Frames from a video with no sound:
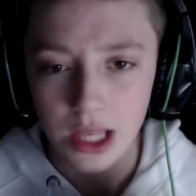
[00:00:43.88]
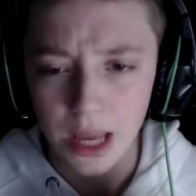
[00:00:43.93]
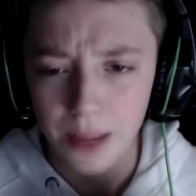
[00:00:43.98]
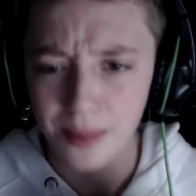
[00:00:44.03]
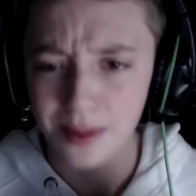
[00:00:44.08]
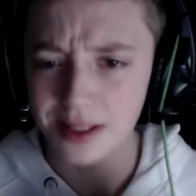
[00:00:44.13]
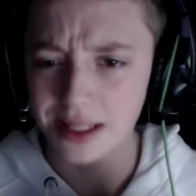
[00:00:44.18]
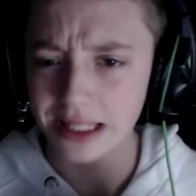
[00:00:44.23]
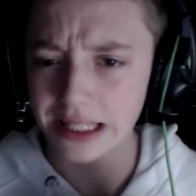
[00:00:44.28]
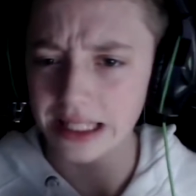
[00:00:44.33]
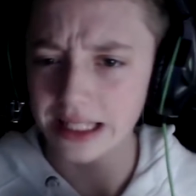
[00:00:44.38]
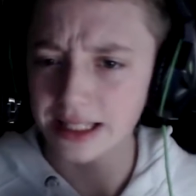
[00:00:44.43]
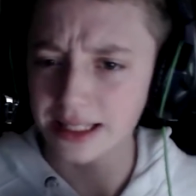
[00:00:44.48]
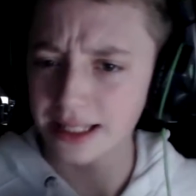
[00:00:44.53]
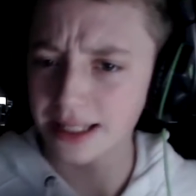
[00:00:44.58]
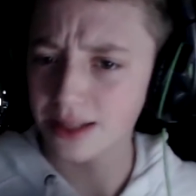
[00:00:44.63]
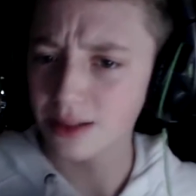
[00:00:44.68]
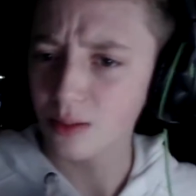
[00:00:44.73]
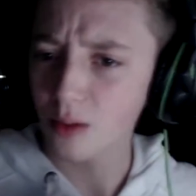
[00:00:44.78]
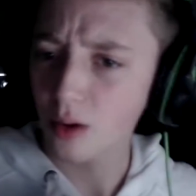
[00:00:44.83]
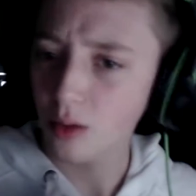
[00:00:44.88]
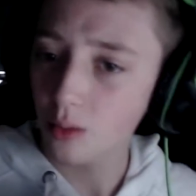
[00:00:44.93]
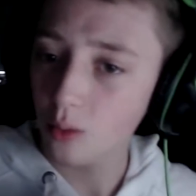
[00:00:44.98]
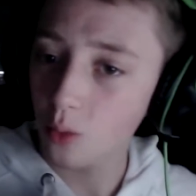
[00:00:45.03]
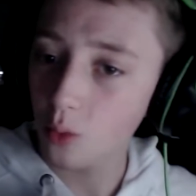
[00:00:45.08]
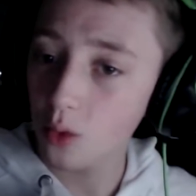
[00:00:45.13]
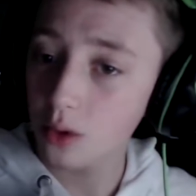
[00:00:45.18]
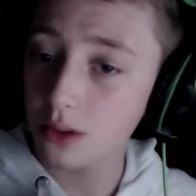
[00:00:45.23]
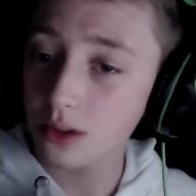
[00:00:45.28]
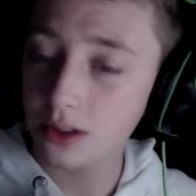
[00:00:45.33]
yeah, basically the Season 1
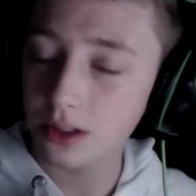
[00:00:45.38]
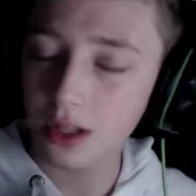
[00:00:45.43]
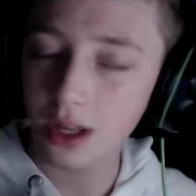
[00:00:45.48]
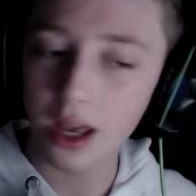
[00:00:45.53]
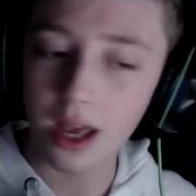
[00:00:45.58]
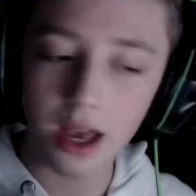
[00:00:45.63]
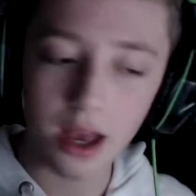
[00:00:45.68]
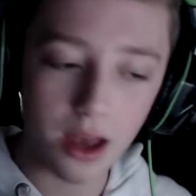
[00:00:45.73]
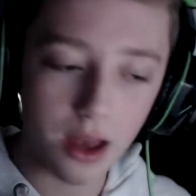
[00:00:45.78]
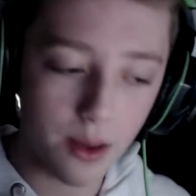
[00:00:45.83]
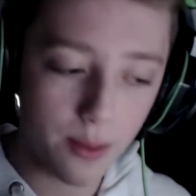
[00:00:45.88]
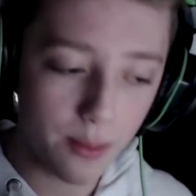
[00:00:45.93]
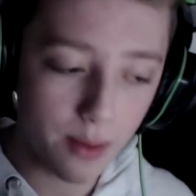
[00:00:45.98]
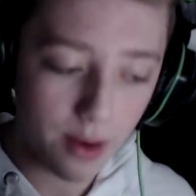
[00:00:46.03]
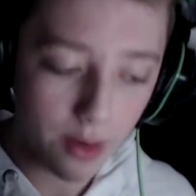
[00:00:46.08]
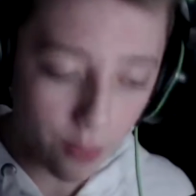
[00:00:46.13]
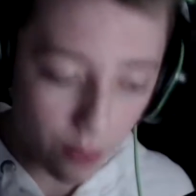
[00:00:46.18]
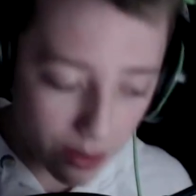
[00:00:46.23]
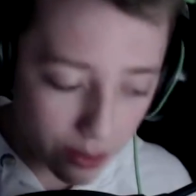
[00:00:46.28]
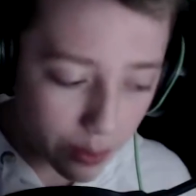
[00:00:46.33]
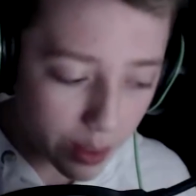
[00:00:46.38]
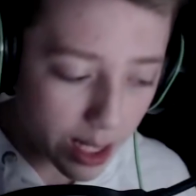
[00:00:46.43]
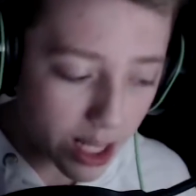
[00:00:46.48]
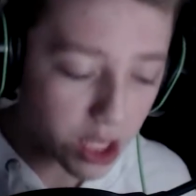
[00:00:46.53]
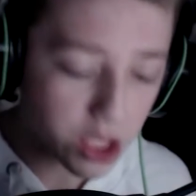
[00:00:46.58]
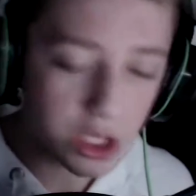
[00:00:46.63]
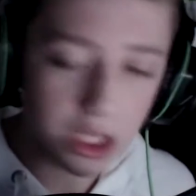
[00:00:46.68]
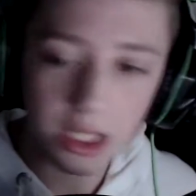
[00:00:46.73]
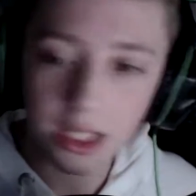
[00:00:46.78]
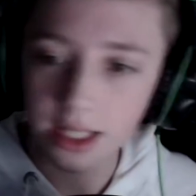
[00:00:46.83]
was when we
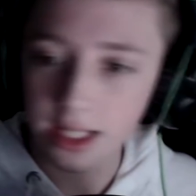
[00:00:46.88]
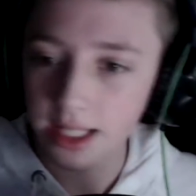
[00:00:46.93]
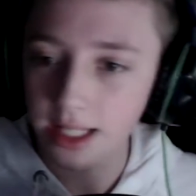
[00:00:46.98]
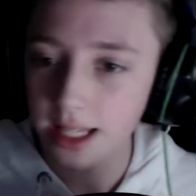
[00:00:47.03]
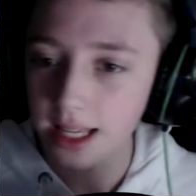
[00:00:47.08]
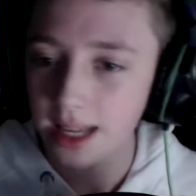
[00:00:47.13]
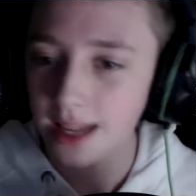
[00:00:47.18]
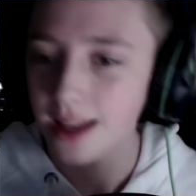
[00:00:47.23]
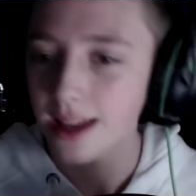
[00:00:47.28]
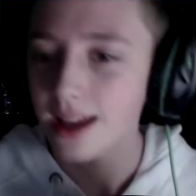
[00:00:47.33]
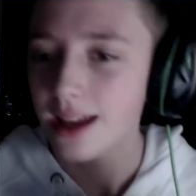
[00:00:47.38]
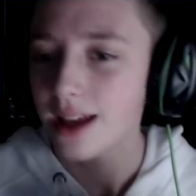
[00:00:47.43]
actually did it.